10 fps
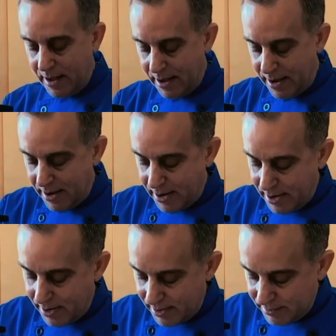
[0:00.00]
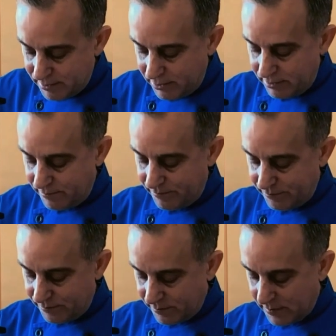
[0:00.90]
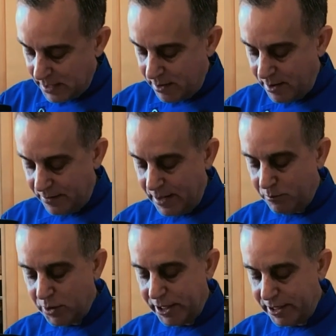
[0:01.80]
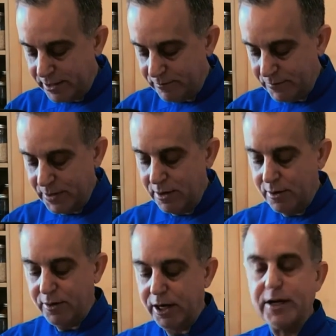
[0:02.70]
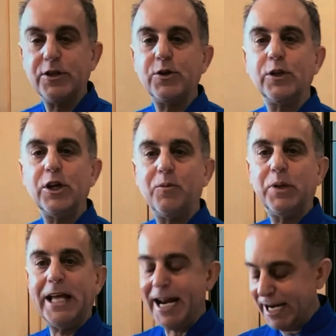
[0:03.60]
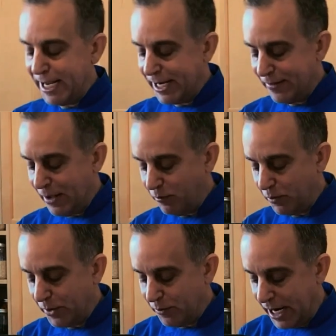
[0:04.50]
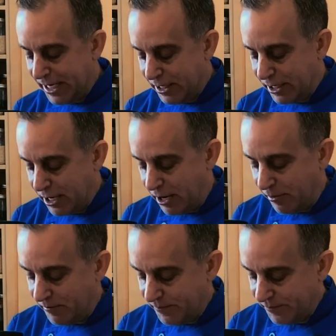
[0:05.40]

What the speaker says: And then I'm going to do a little plating, and then we'll be ready to go.